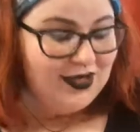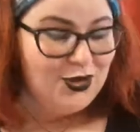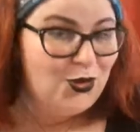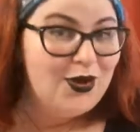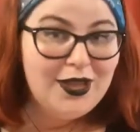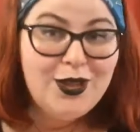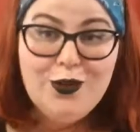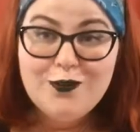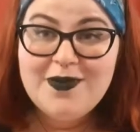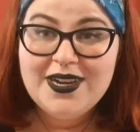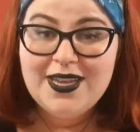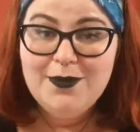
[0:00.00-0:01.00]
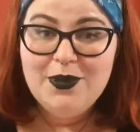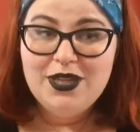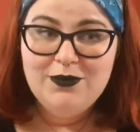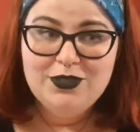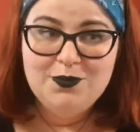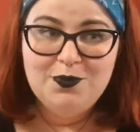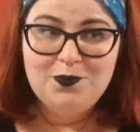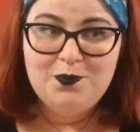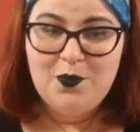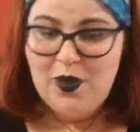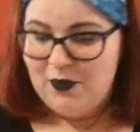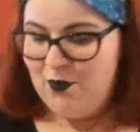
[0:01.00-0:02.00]
quite a lot of money, but it was
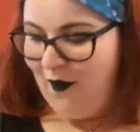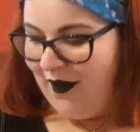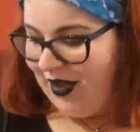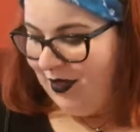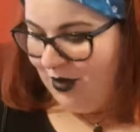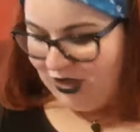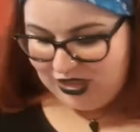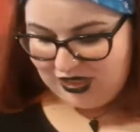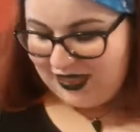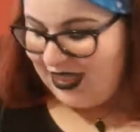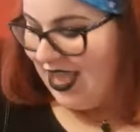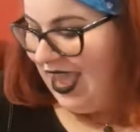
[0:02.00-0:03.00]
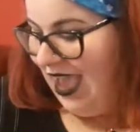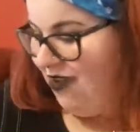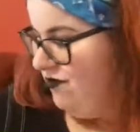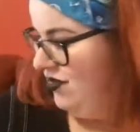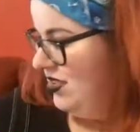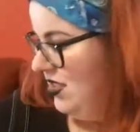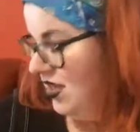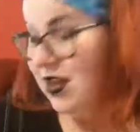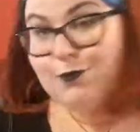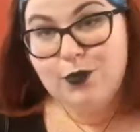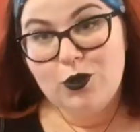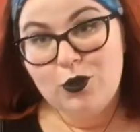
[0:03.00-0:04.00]
pretty much, I think everything I
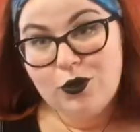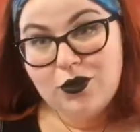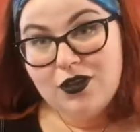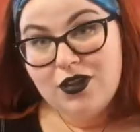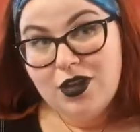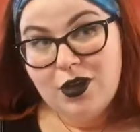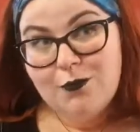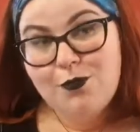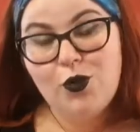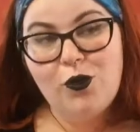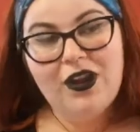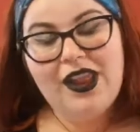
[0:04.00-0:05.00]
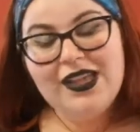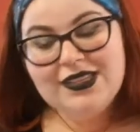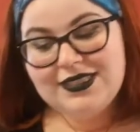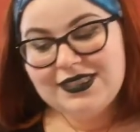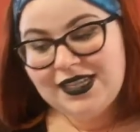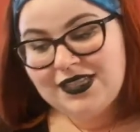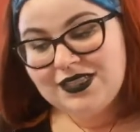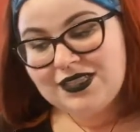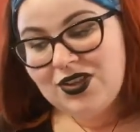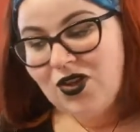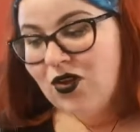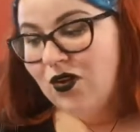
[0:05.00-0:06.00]
bought, more or less, is
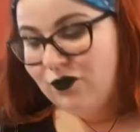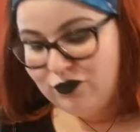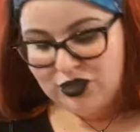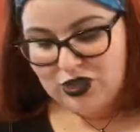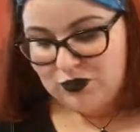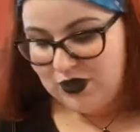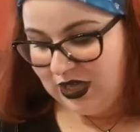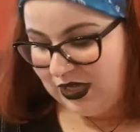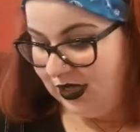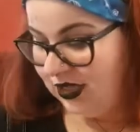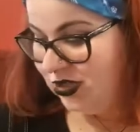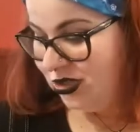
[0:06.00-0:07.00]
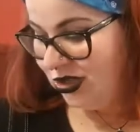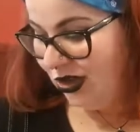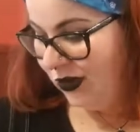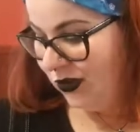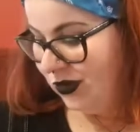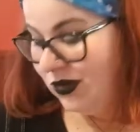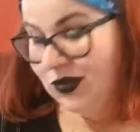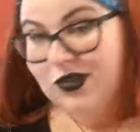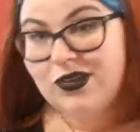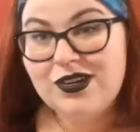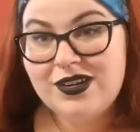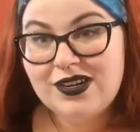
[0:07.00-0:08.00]
for uni, so
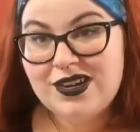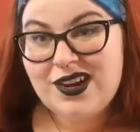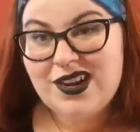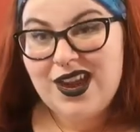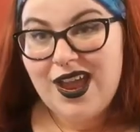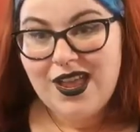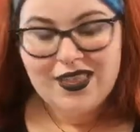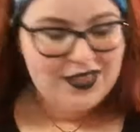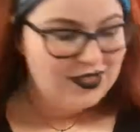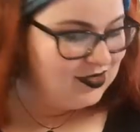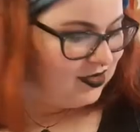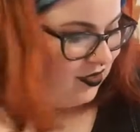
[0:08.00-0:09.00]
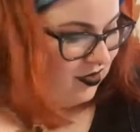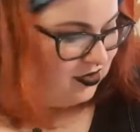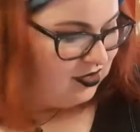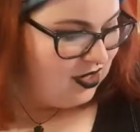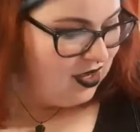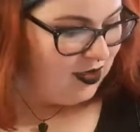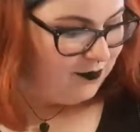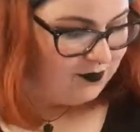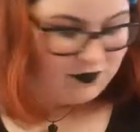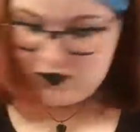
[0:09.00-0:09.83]
that's good. Where